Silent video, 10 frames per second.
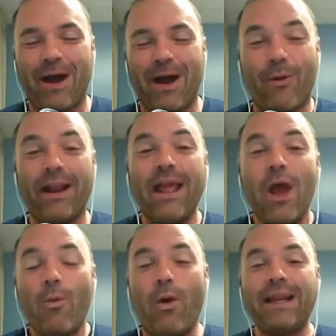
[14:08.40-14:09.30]
what
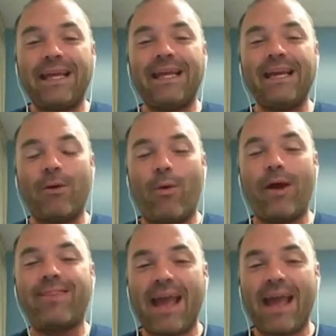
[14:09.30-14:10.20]

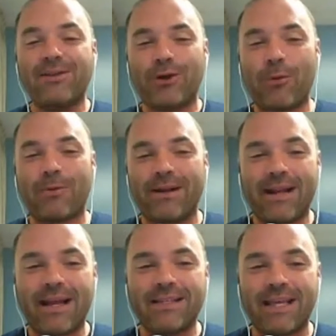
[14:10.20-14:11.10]
they interpreted
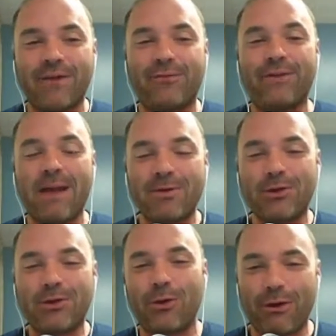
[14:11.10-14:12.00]
as
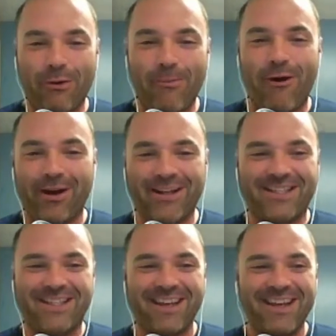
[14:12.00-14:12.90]
inflammatory
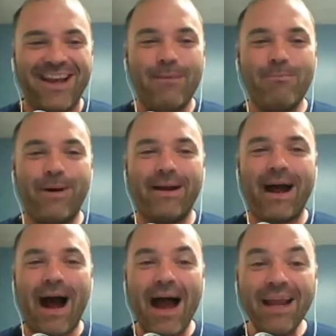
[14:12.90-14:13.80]
remarks, but
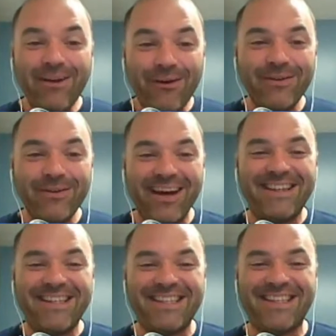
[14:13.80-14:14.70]
I don't
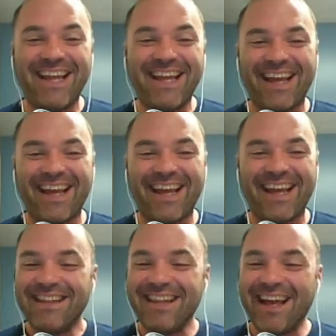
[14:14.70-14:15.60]
understand.
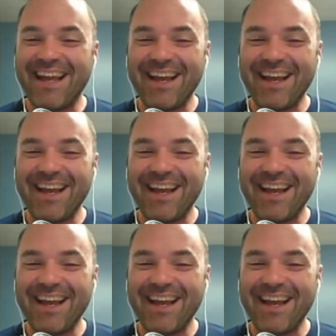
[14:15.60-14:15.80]
Like,